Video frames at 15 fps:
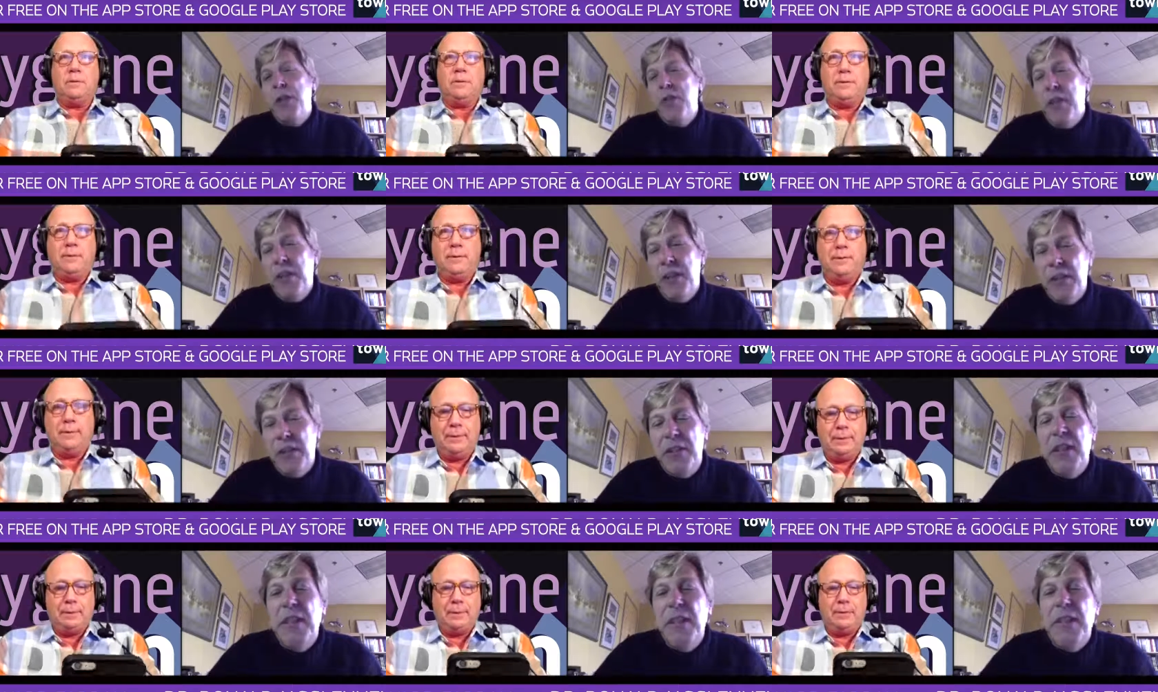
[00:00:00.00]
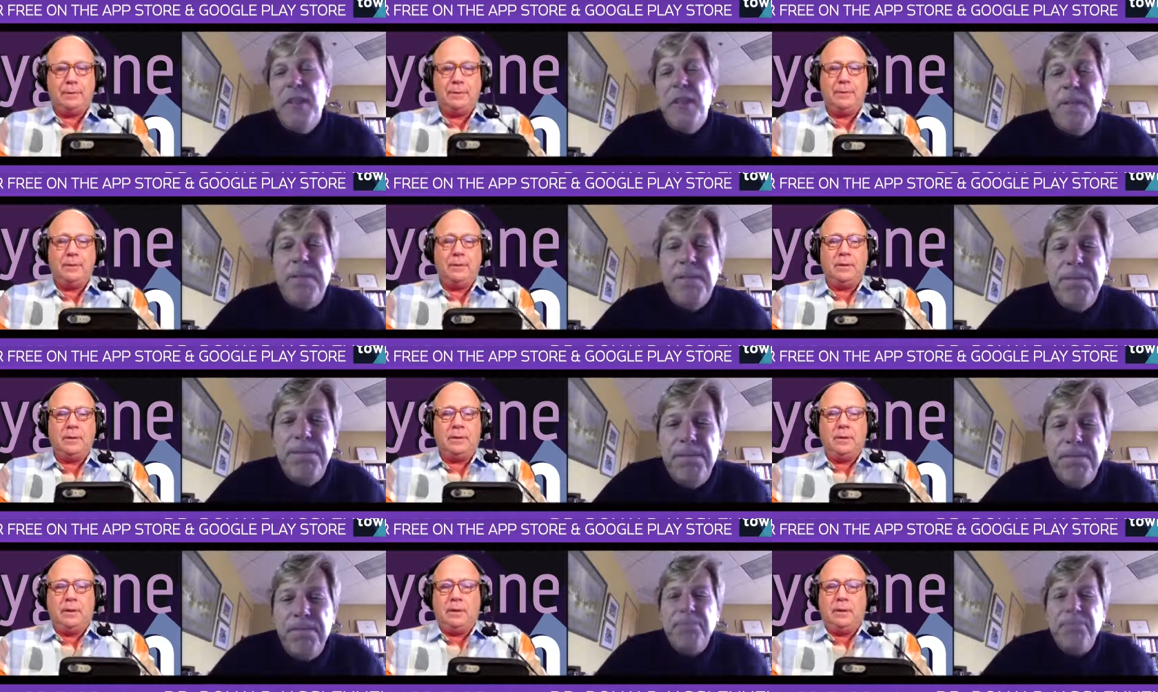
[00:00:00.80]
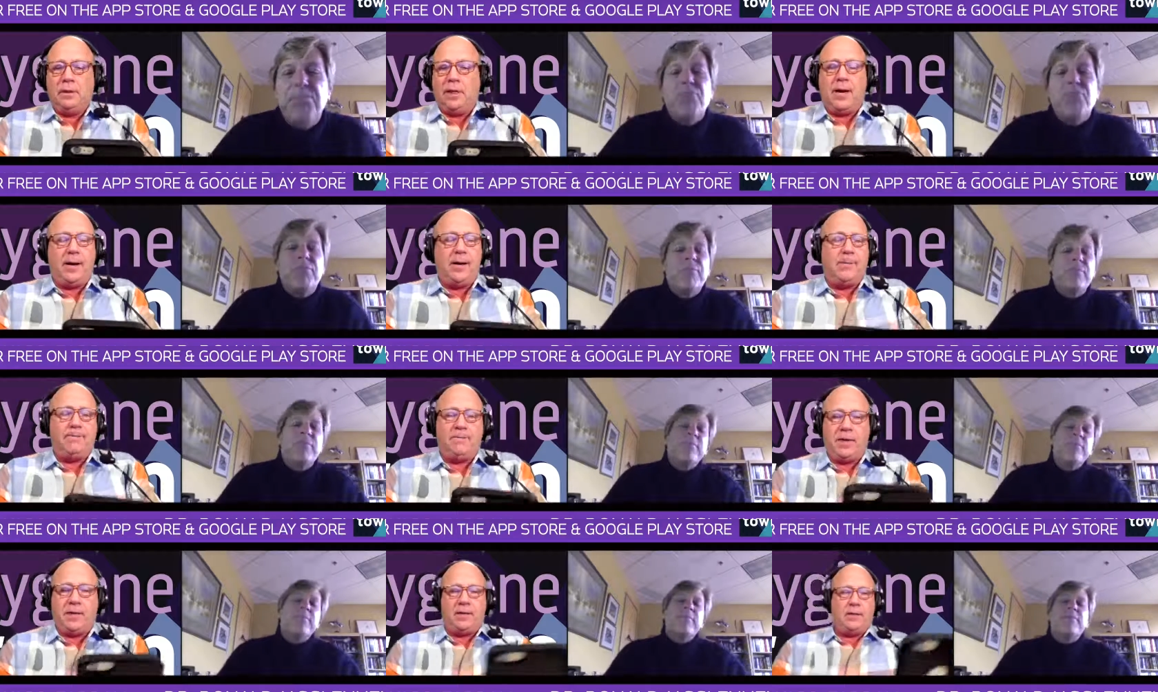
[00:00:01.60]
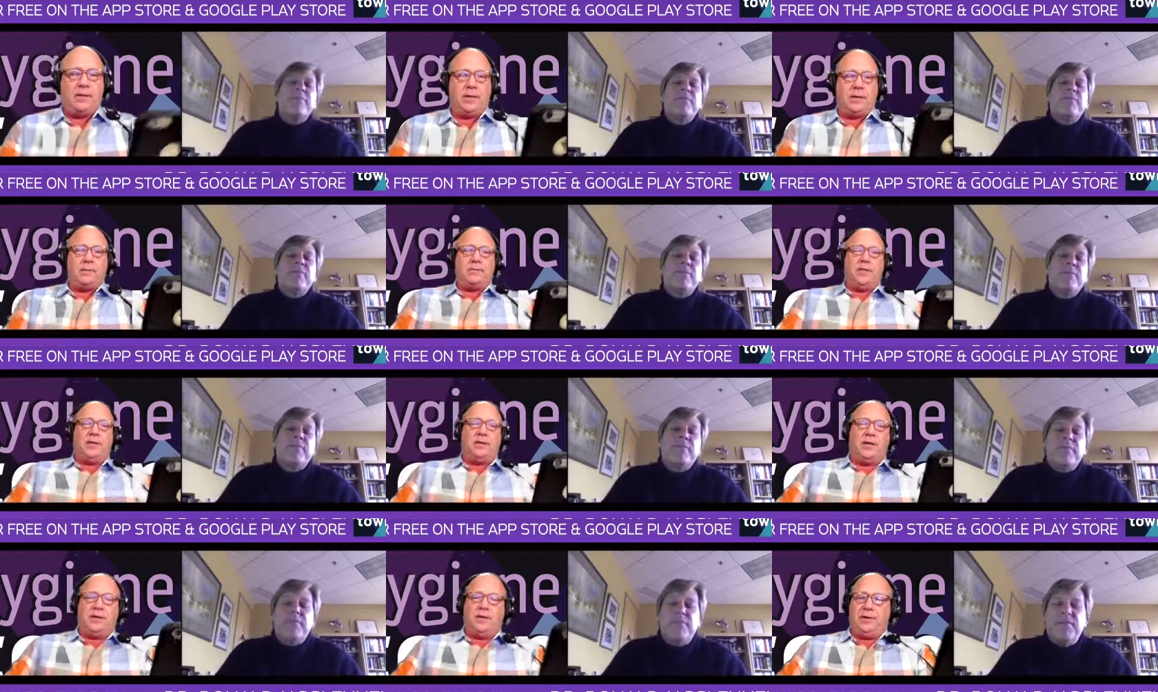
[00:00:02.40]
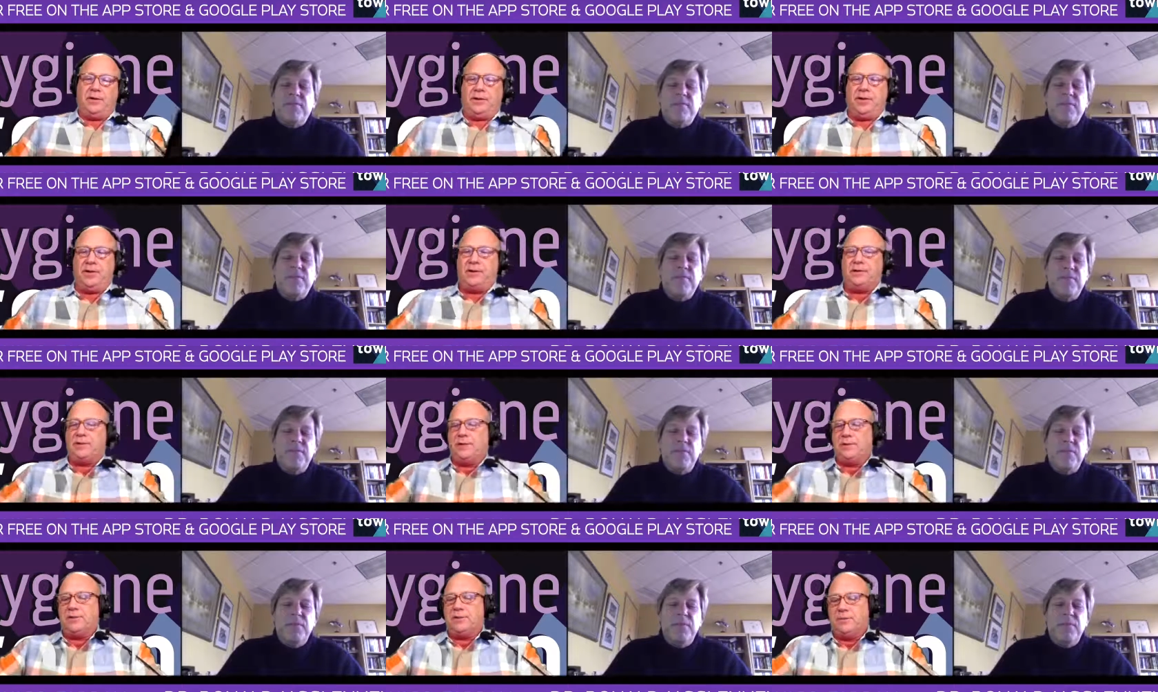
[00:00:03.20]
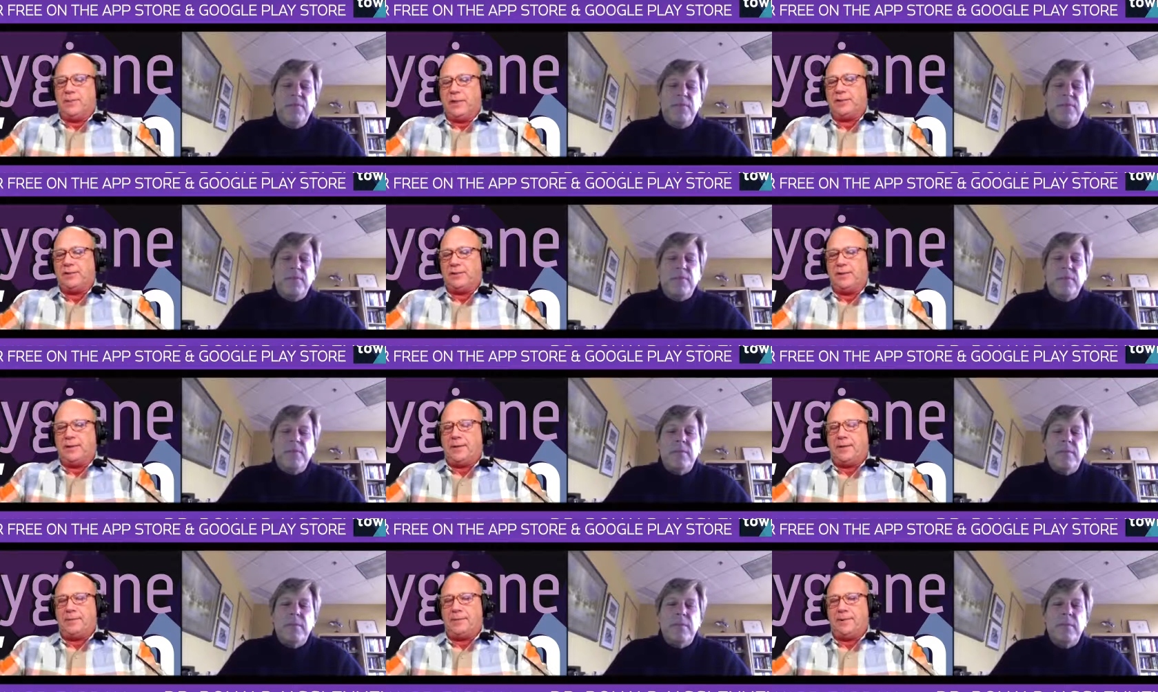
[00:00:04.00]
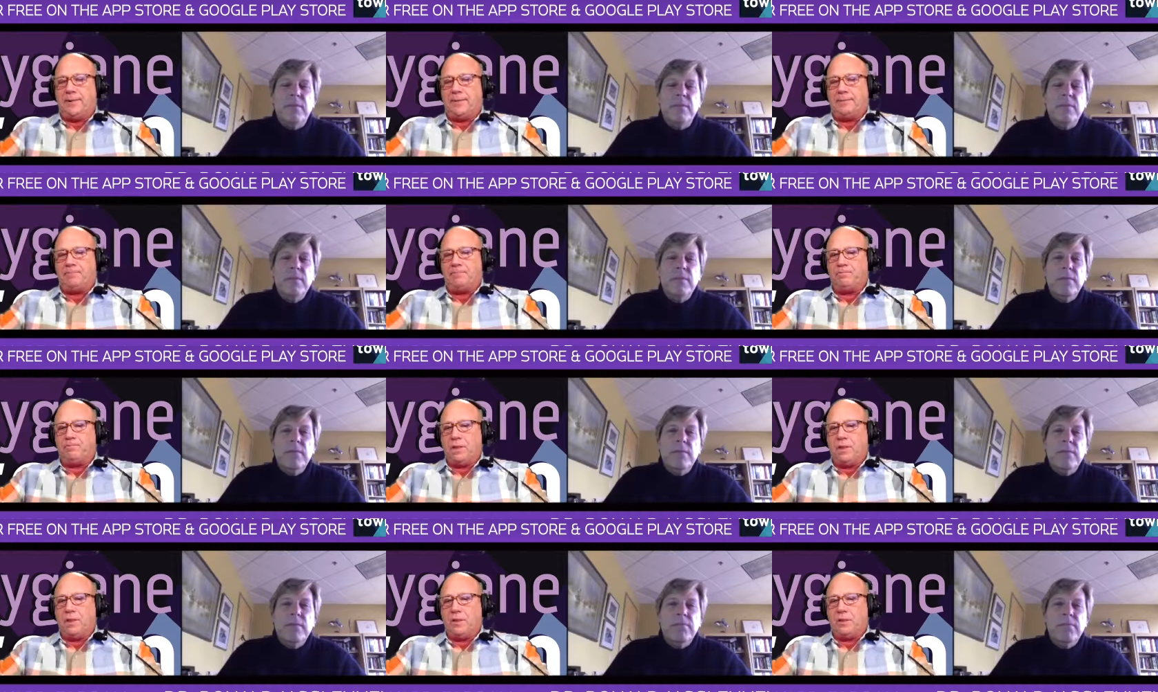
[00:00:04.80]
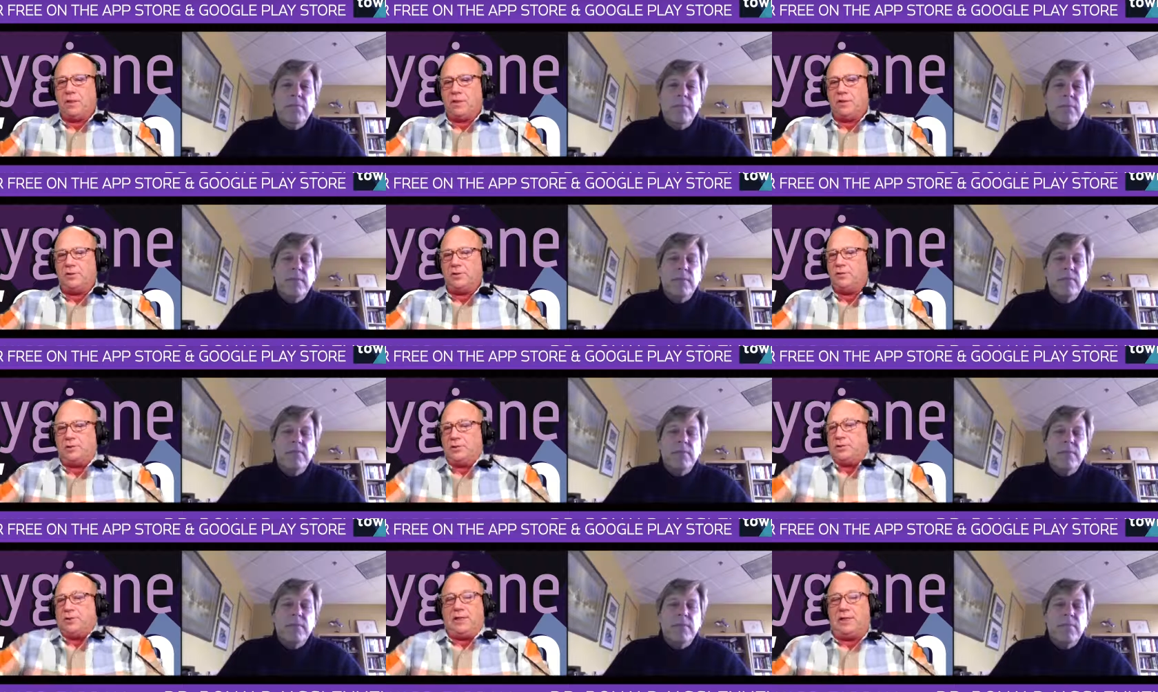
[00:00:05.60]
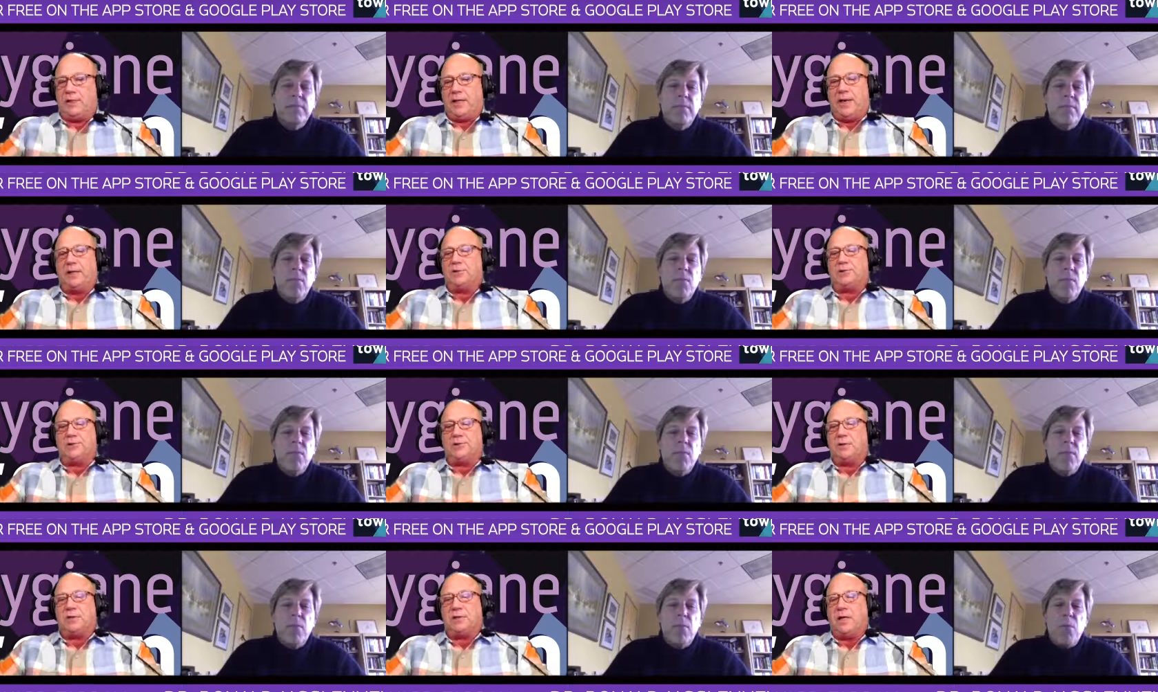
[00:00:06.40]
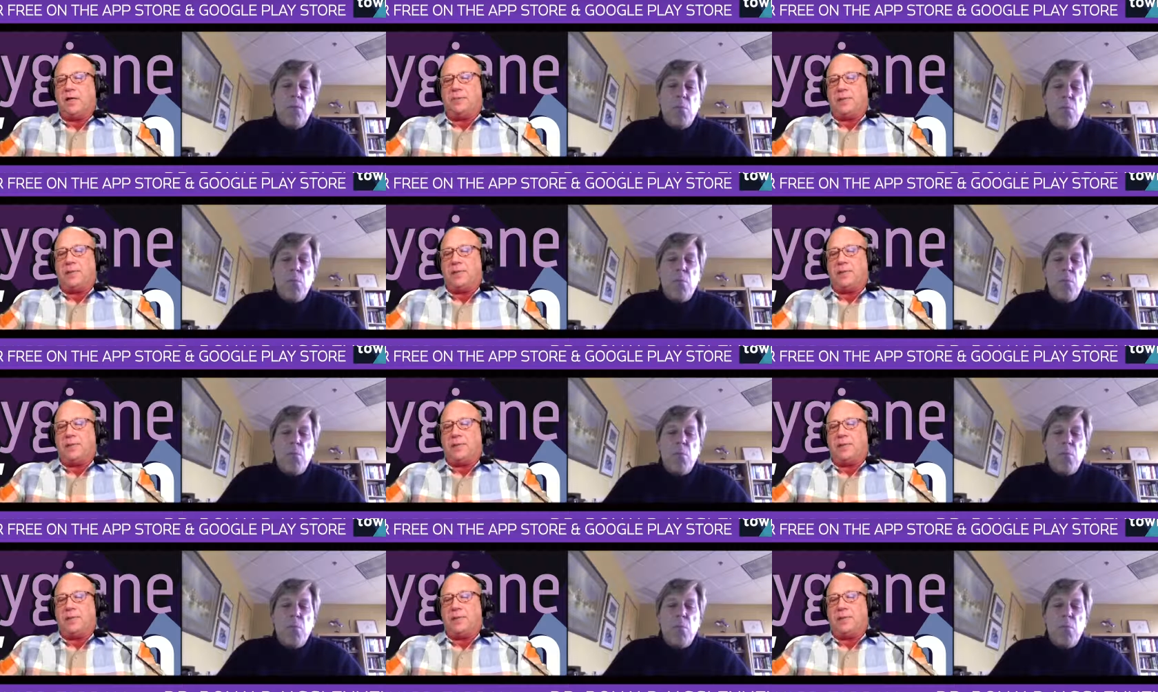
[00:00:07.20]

Speaker 1: fever, the disease.
Speaker 2: Yeah, and uh, that, that it is is amazing. Uh, um, you, you see it in households all the time. I